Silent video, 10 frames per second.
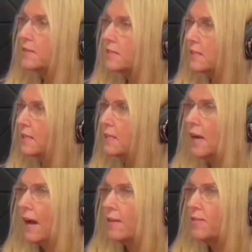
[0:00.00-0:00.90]
And
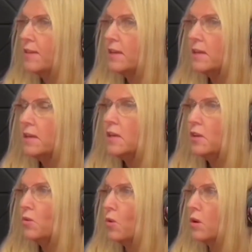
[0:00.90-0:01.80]
I think
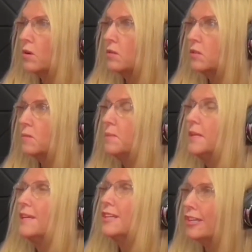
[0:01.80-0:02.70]
in order to be
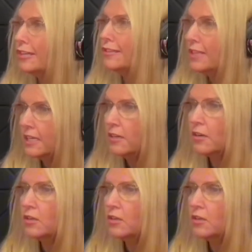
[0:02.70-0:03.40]
a good leader,